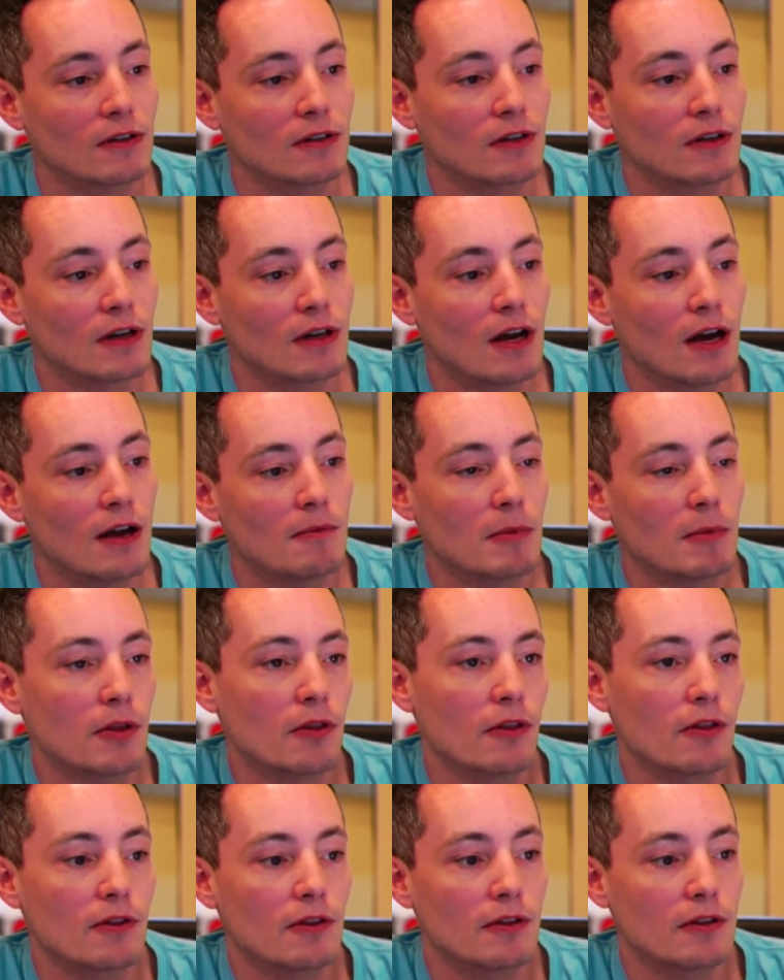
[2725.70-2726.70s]
A
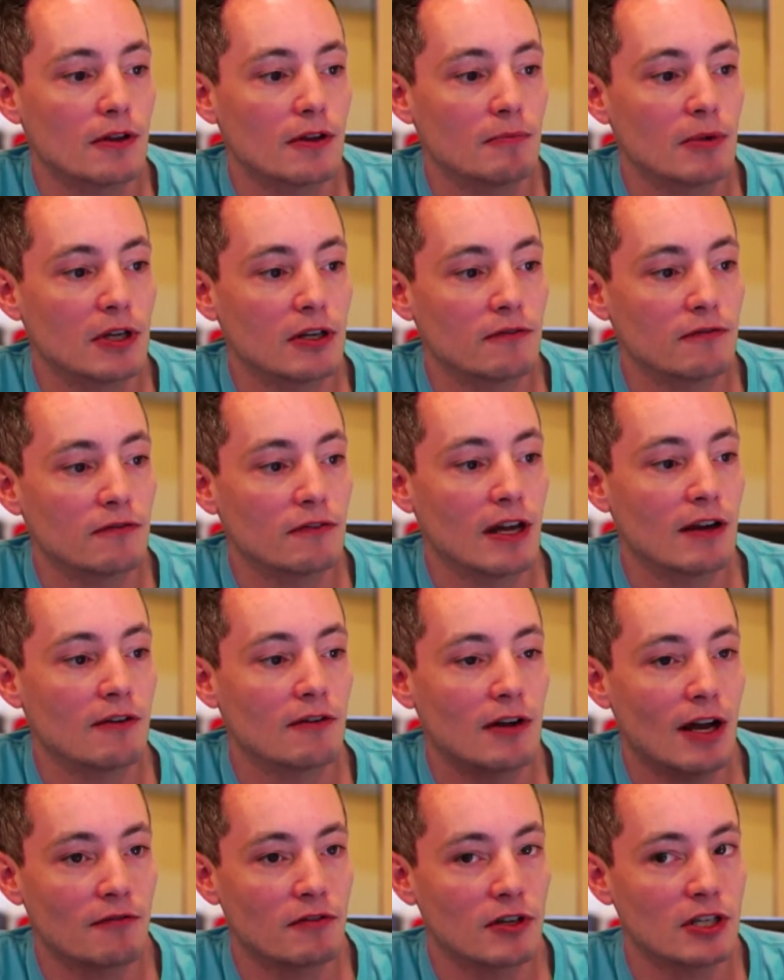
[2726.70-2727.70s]
month. But if
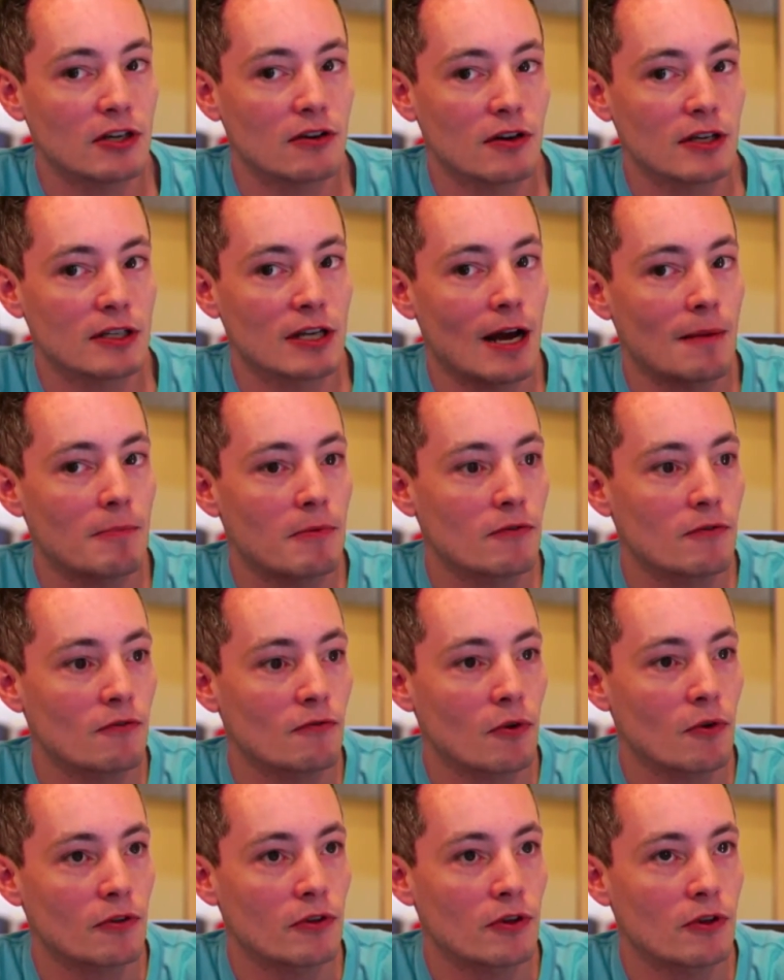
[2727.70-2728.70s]
every year on top of the
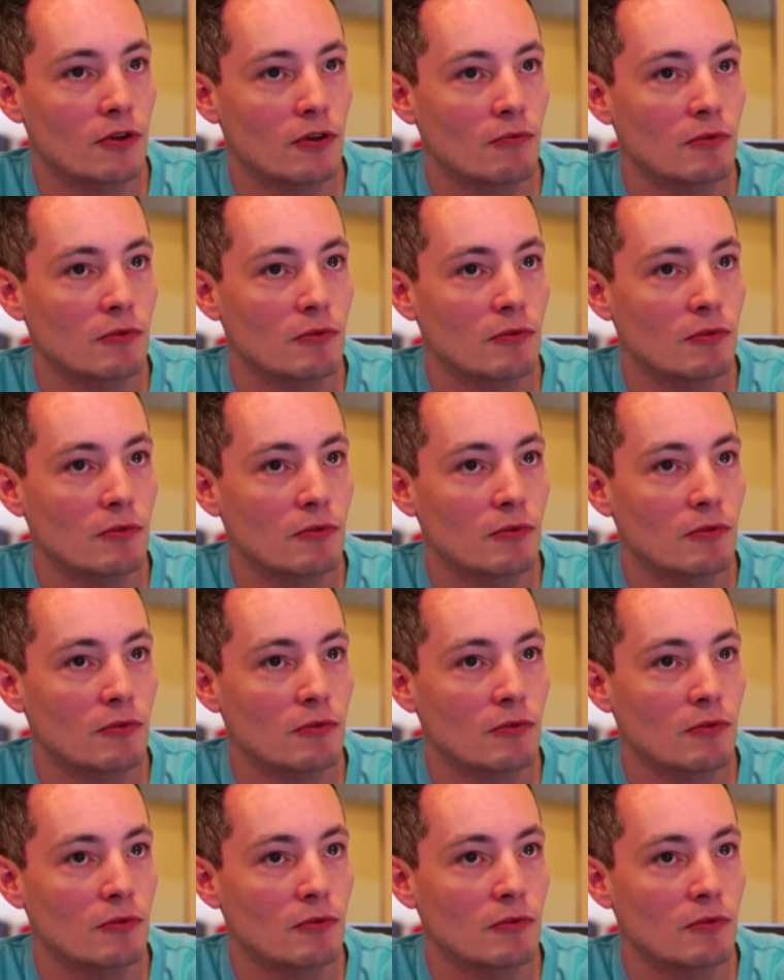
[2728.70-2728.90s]
4th year,